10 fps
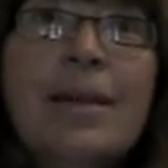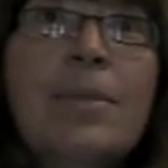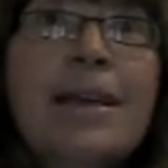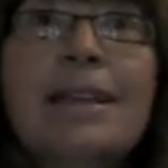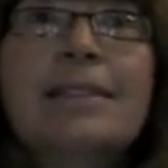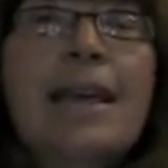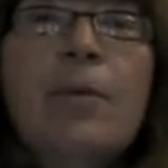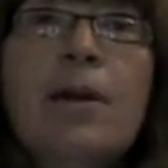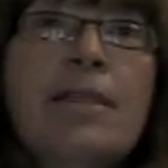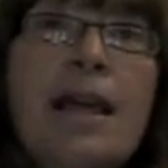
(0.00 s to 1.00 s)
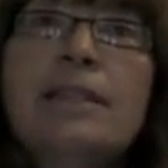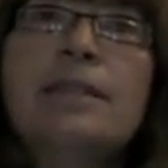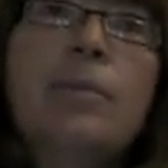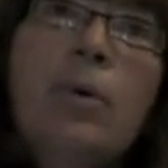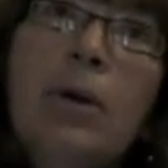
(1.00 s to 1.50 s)
because they want that
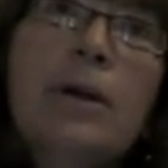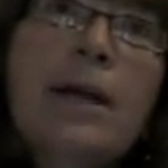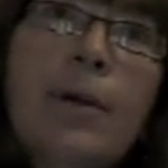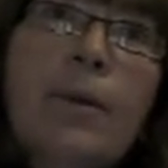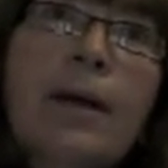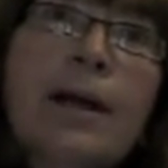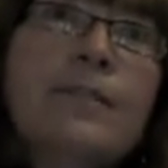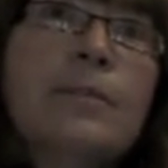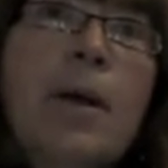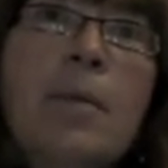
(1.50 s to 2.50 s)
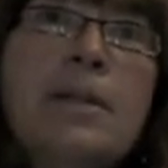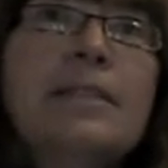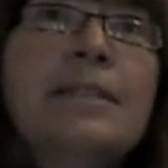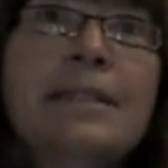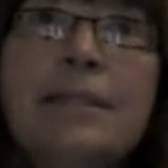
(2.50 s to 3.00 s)
support network of small
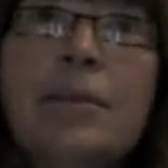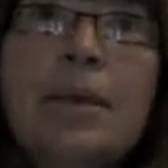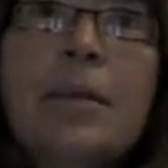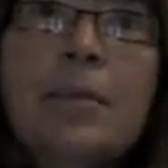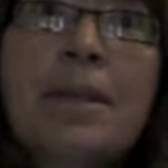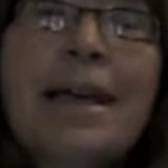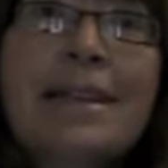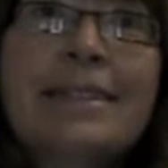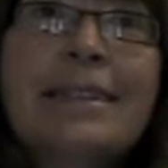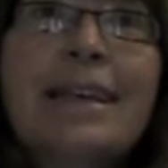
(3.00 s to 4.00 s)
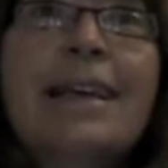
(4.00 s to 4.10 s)
businesses to be in place